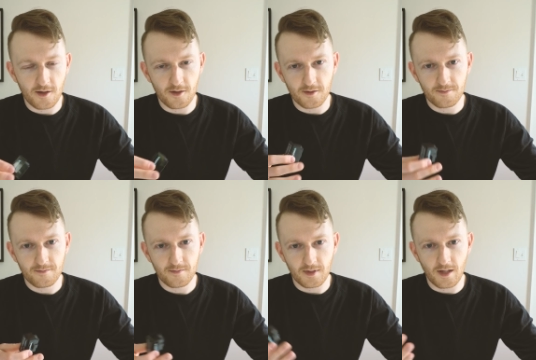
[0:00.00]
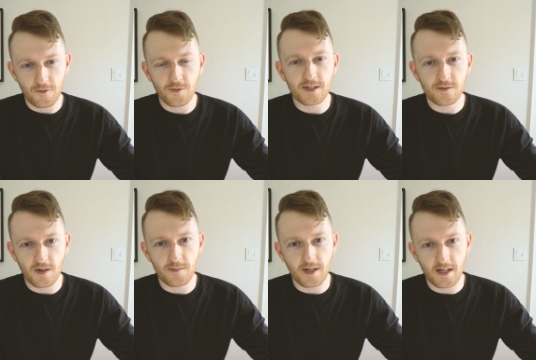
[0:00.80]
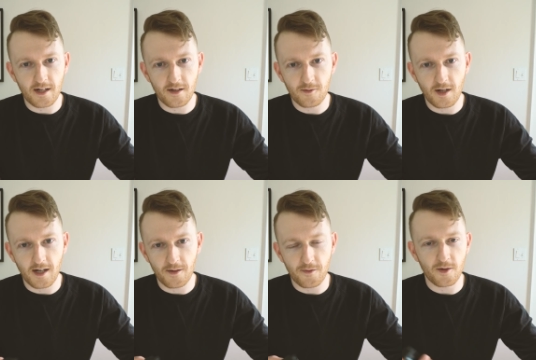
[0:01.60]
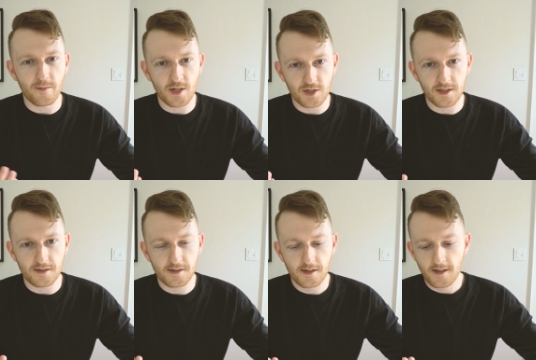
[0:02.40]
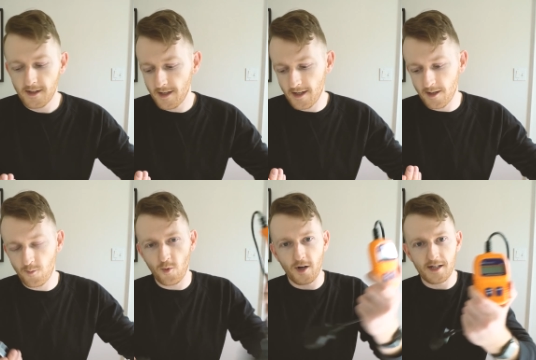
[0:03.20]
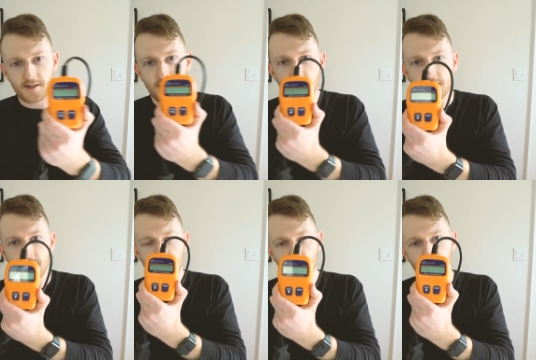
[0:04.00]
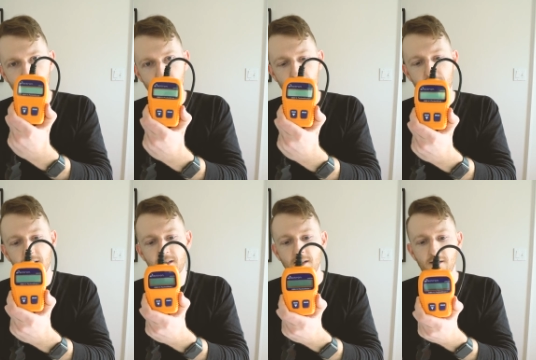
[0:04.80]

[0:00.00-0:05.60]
other freeze frame data uh, for emissions, um, whereas this is really basic.